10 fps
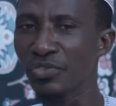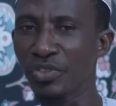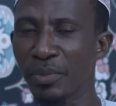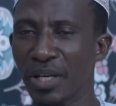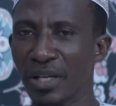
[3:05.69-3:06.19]

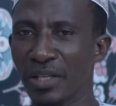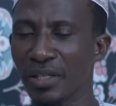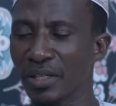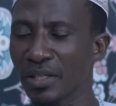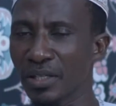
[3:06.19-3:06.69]

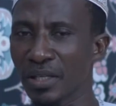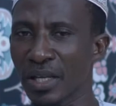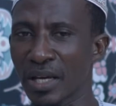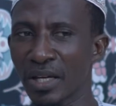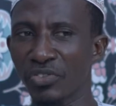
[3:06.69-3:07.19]
Similarly,
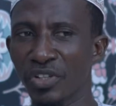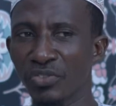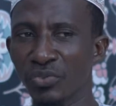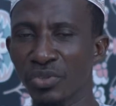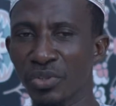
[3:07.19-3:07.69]
like I
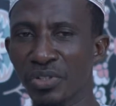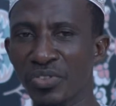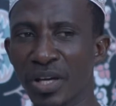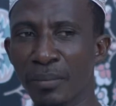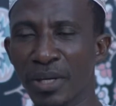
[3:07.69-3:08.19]
said,
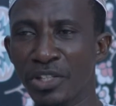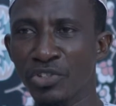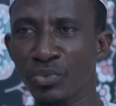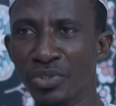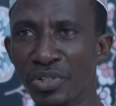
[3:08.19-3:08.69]
stories are meant
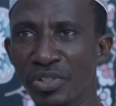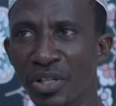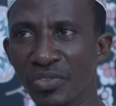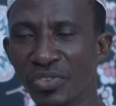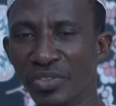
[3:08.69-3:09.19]
to teach
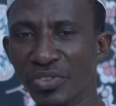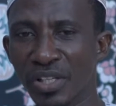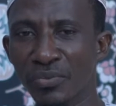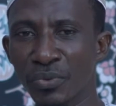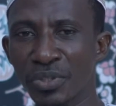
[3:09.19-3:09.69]
lessons
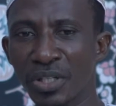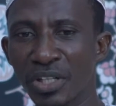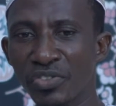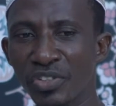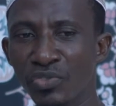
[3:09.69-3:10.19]
and for the
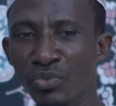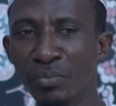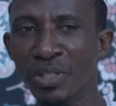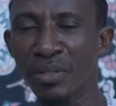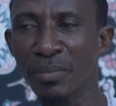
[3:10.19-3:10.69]
lessons to
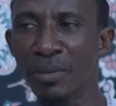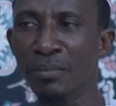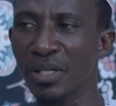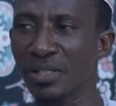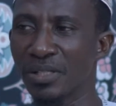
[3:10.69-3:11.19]
be
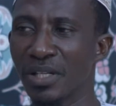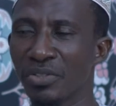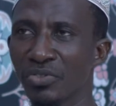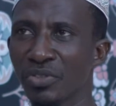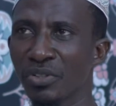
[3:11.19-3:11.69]
remembered. They're
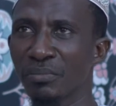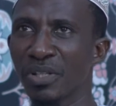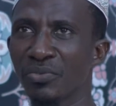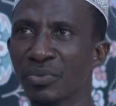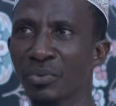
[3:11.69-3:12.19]
just not
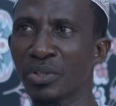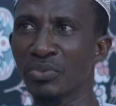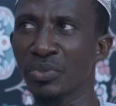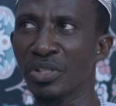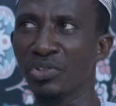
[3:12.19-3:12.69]
meant for
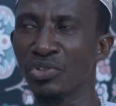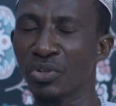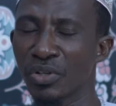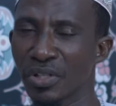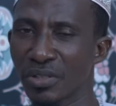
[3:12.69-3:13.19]
one to
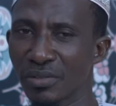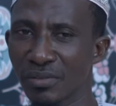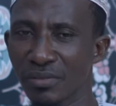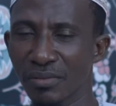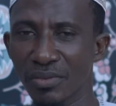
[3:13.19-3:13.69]
enjoy
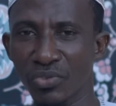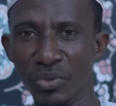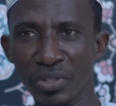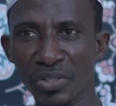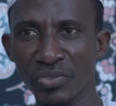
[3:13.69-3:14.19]

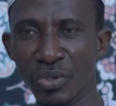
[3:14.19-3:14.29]
story